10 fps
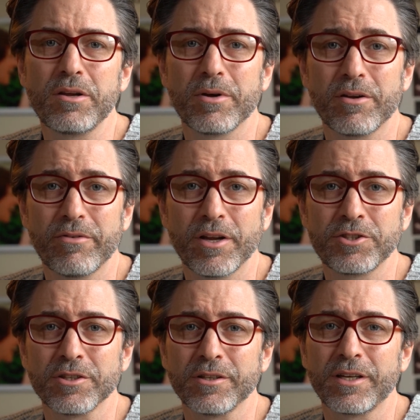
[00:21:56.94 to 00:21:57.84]
but
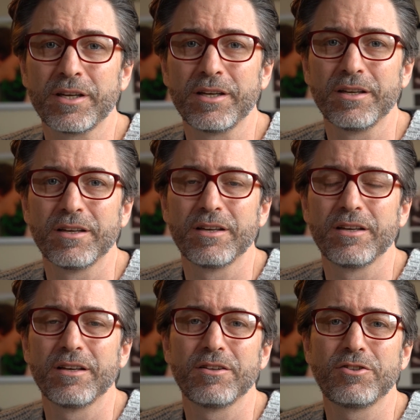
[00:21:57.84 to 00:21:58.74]
eventually
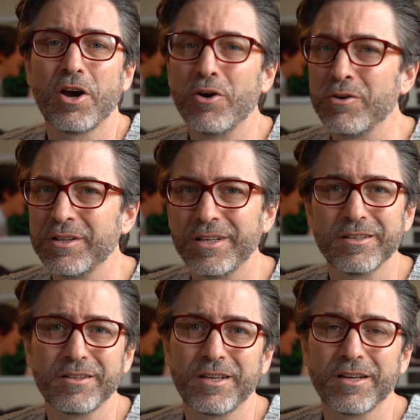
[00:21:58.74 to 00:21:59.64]
totally
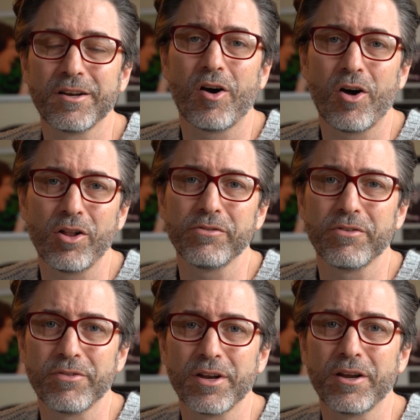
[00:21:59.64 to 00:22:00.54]
deleted all of
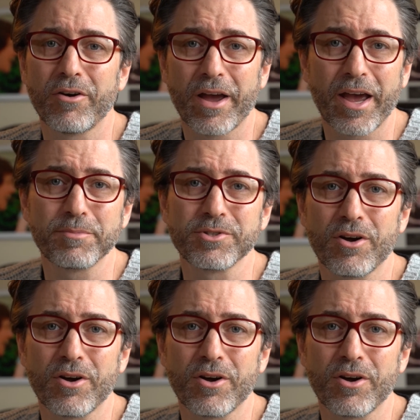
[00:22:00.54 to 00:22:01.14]
the video apps